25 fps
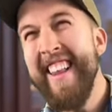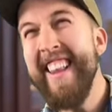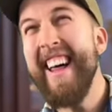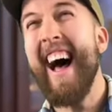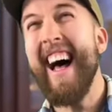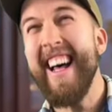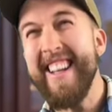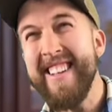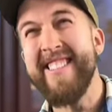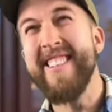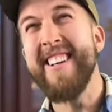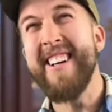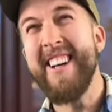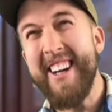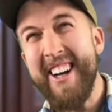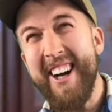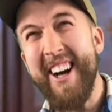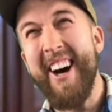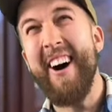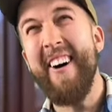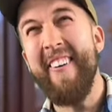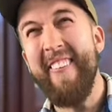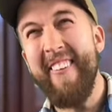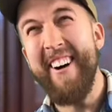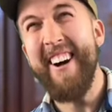That's a
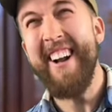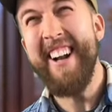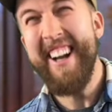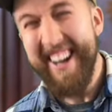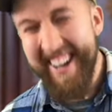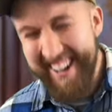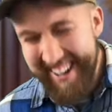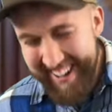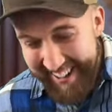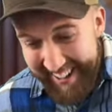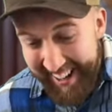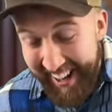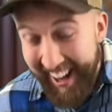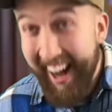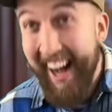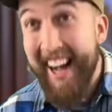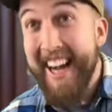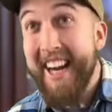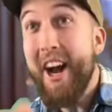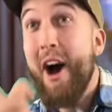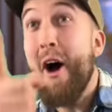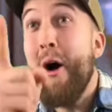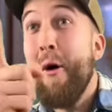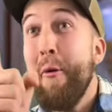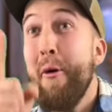good one. I
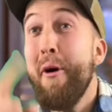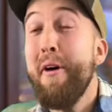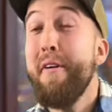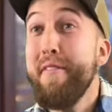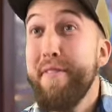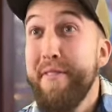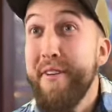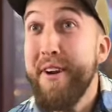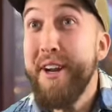got one for